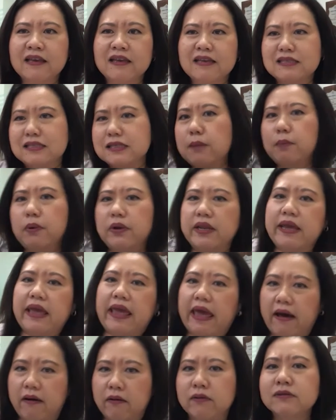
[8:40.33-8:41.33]
somebody
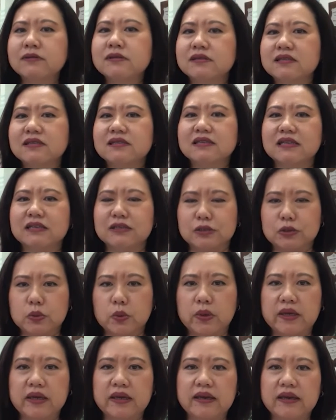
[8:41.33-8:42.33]
else is
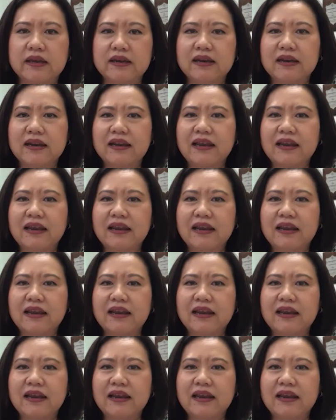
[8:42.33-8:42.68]
doing it.